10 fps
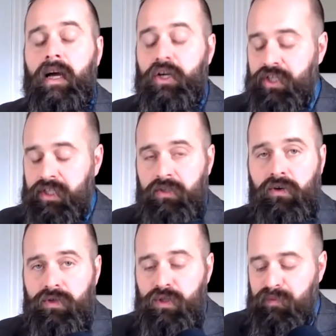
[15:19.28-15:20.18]
She didn't
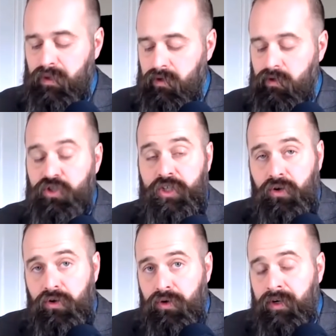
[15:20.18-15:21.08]
go to a superior. She didn't
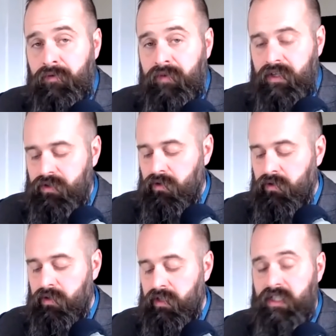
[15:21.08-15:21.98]
go to a
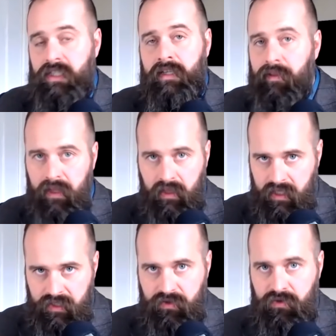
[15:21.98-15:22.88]
confessor. This is nothing
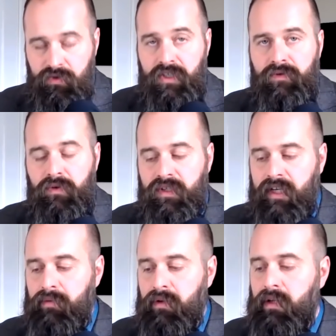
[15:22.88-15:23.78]
like Sister Lucy, for
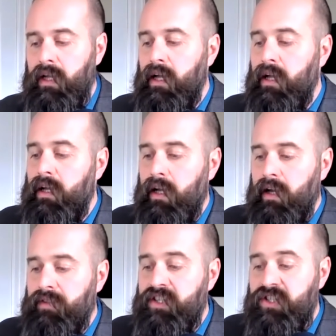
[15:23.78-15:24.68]
example.
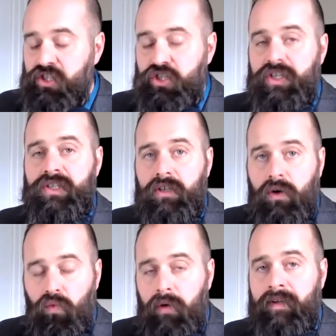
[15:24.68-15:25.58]
This is just
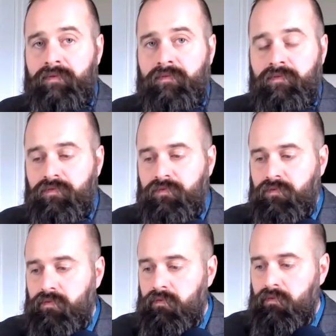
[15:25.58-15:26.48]
a woman
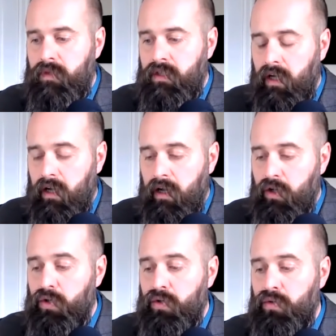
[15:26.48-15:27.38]

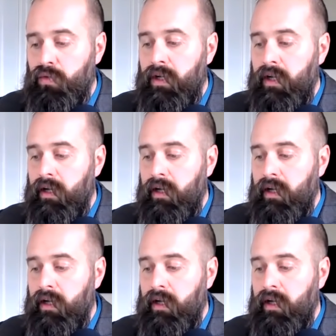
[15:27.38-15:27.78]
who